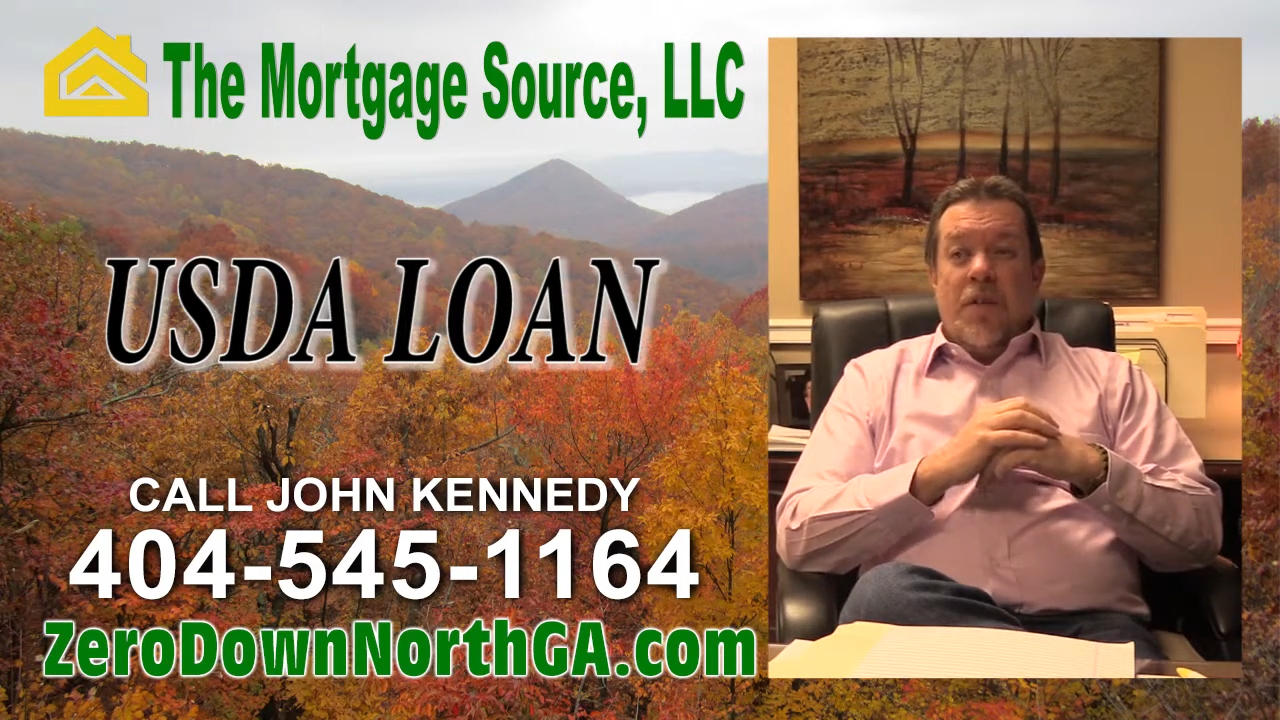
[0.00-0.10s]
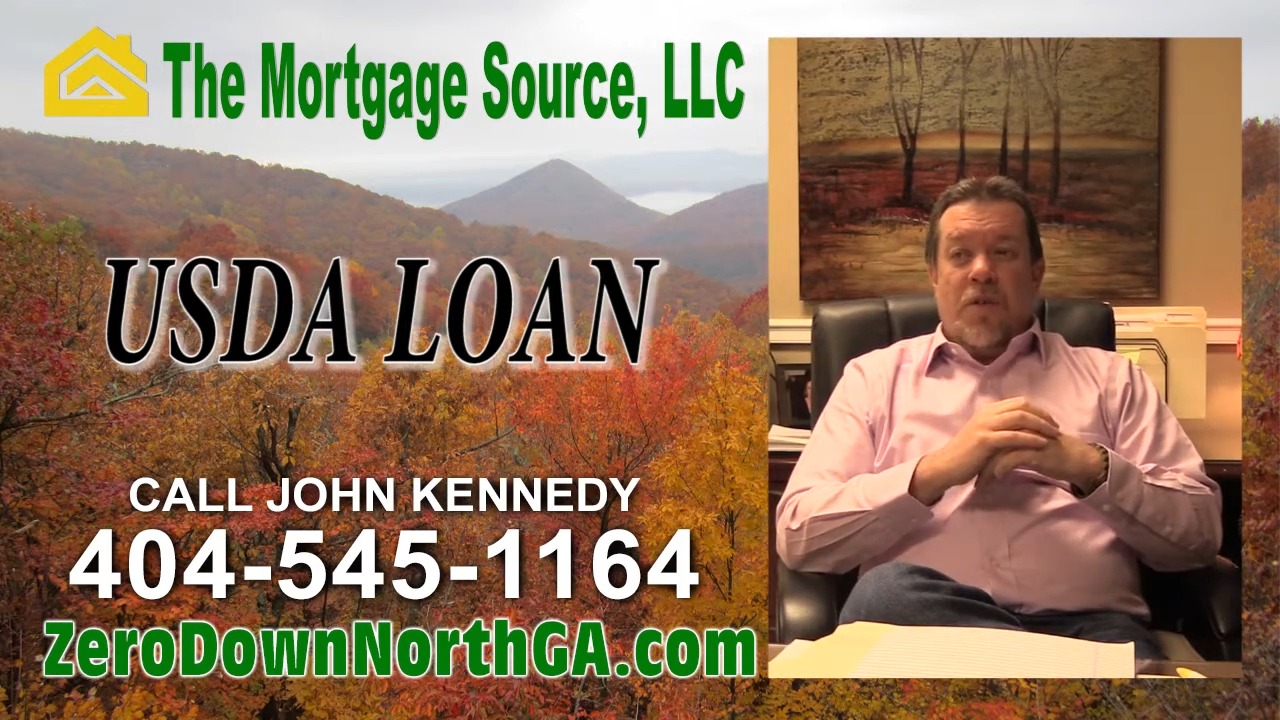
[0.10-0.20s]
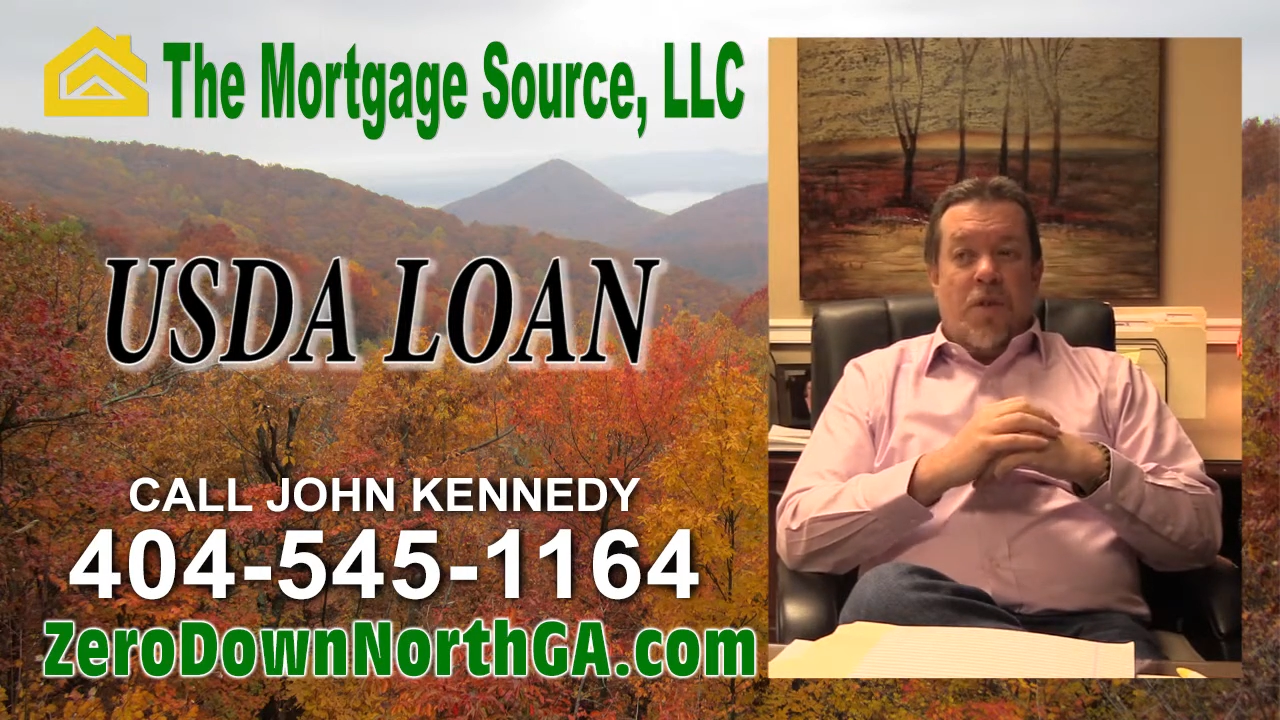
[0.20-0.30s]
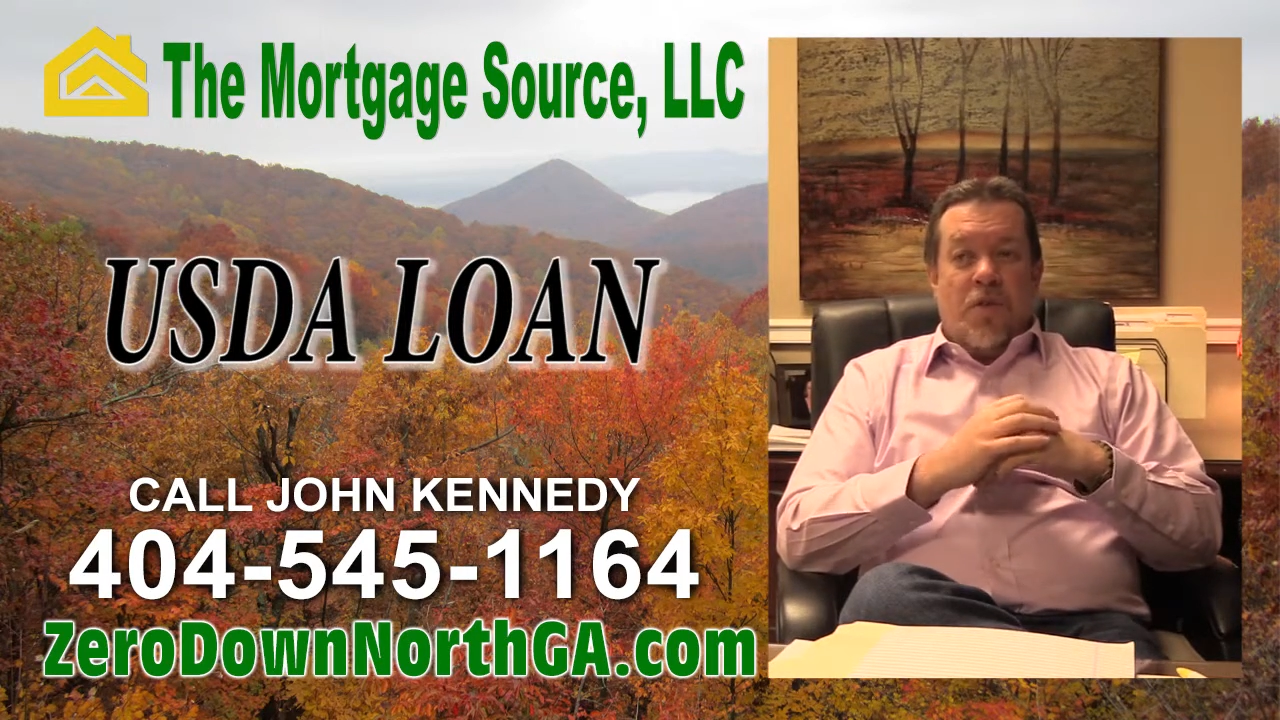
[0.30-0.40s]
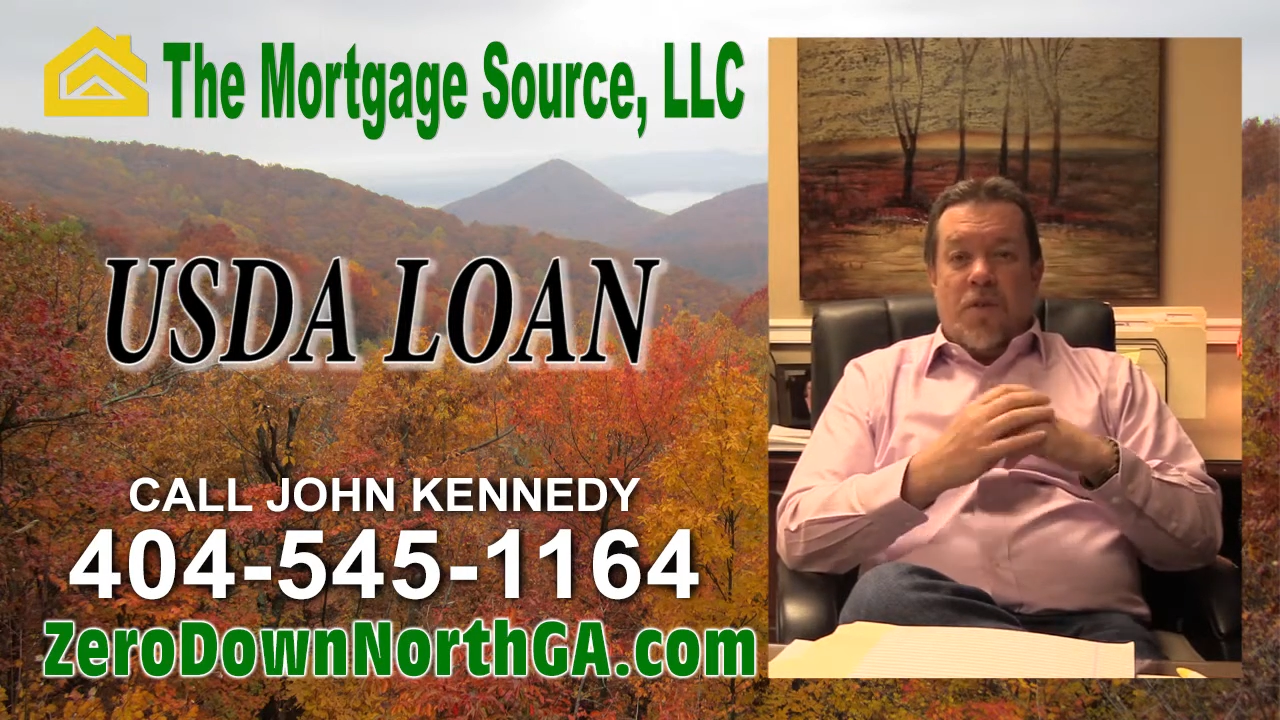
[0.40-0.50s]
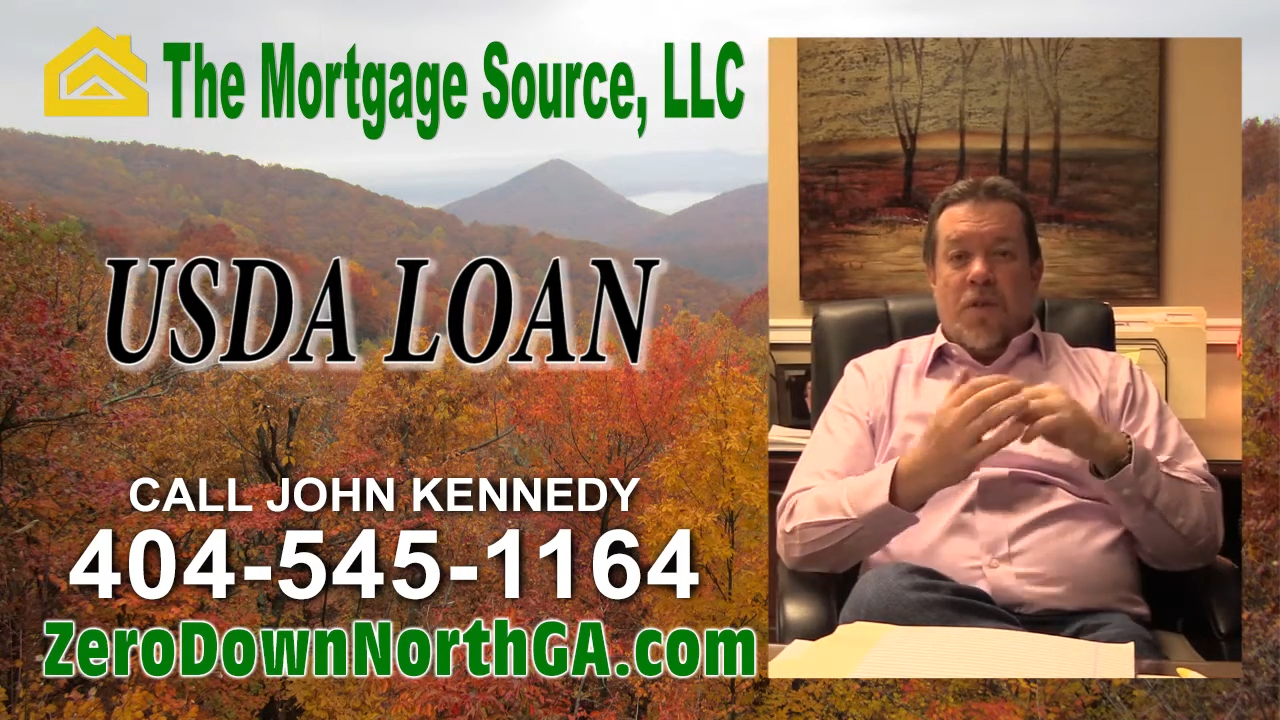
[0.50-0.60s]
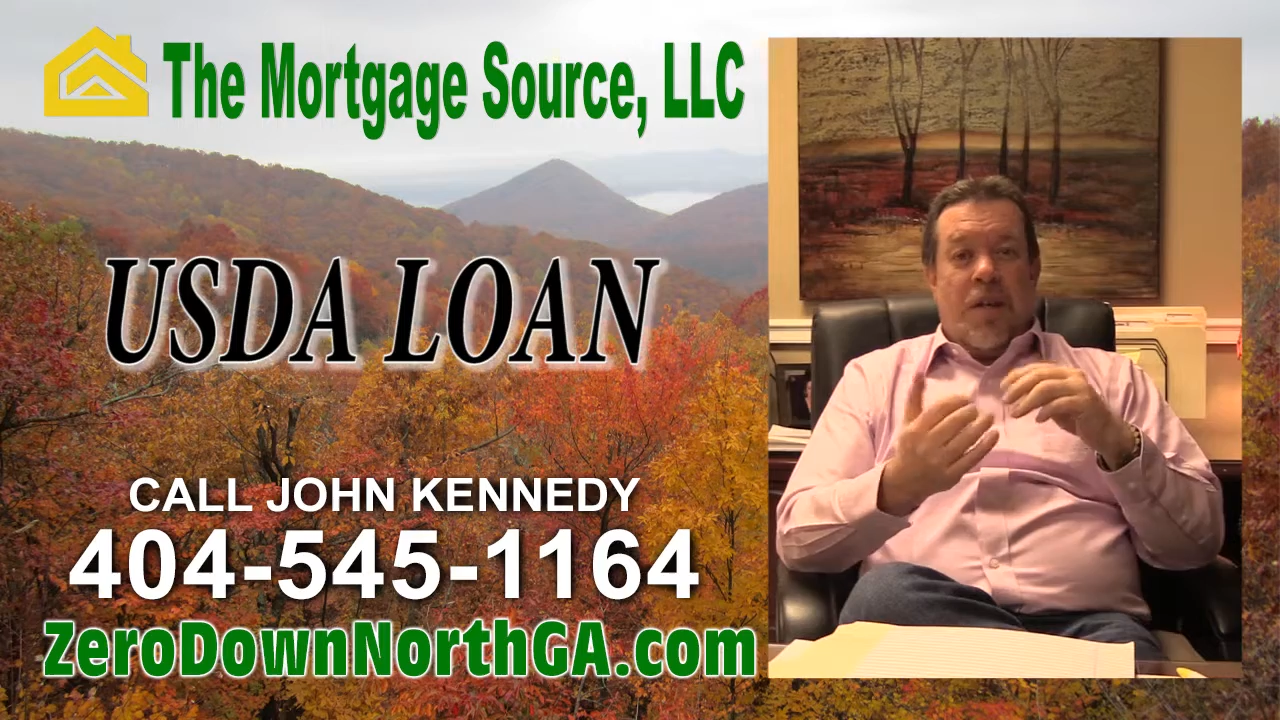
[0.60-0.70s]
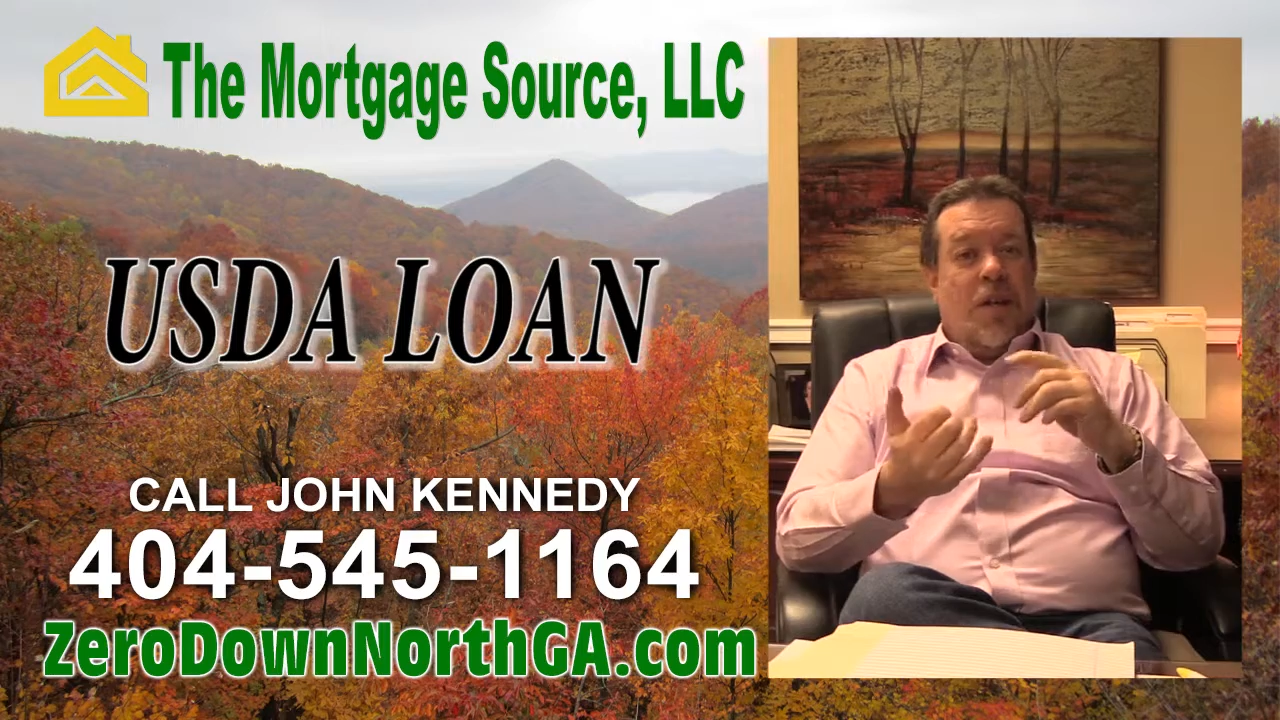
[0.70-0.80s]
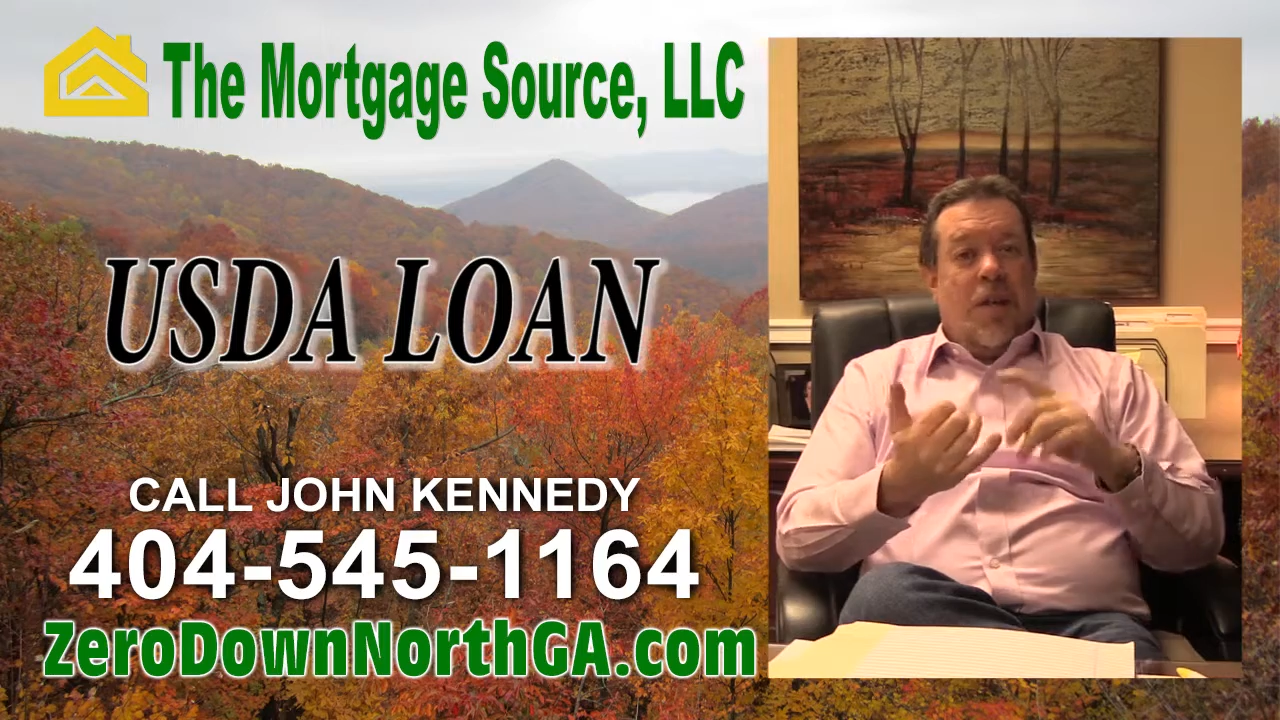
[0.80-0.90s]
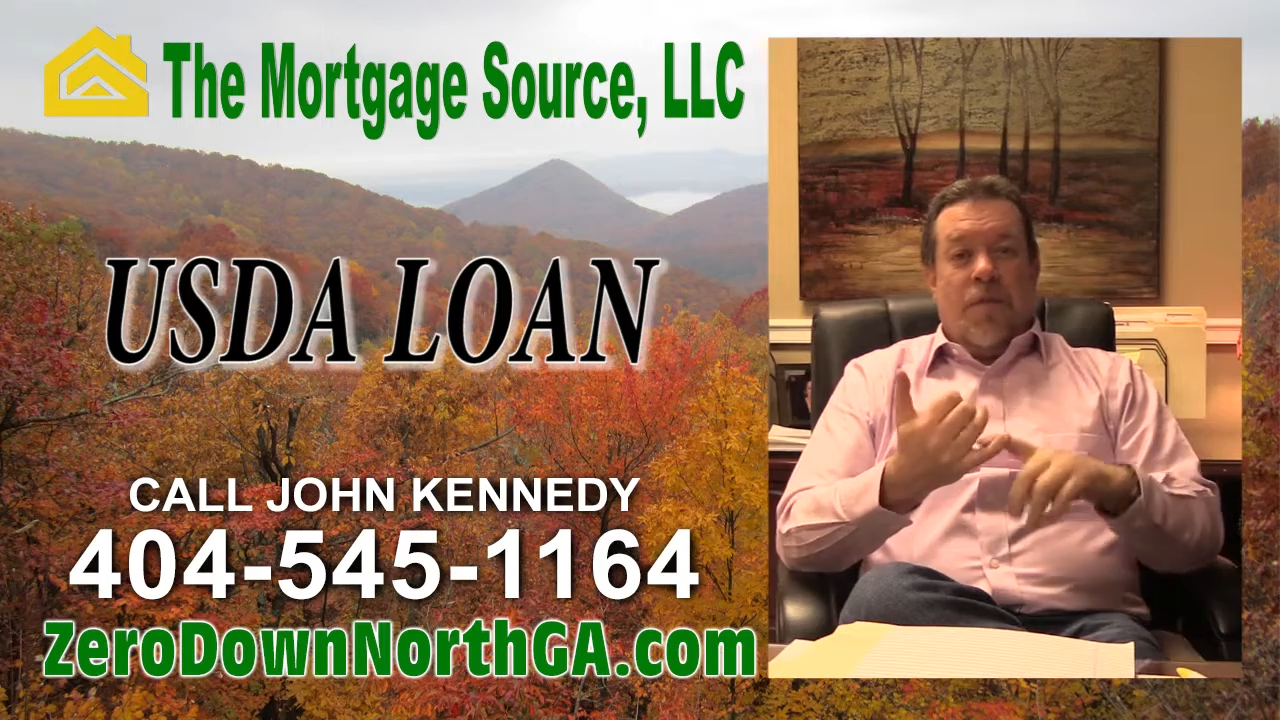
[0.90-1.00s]
So you're still
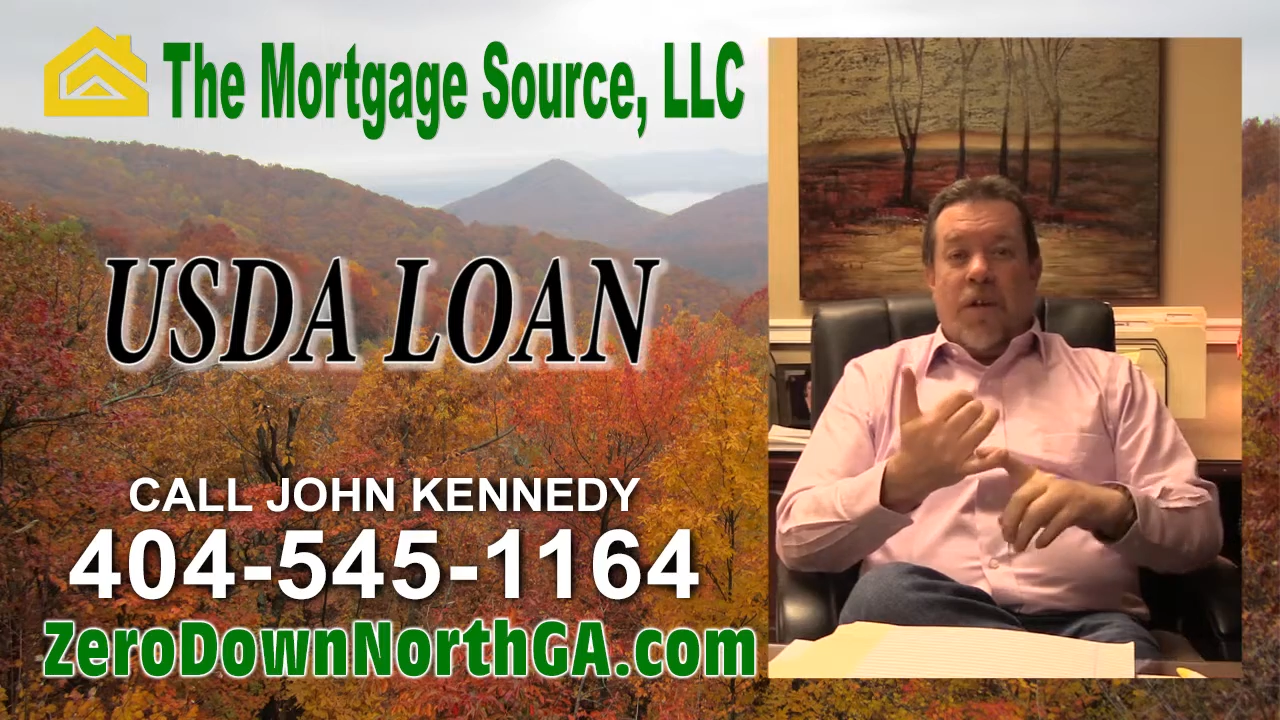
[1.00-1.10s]
getting a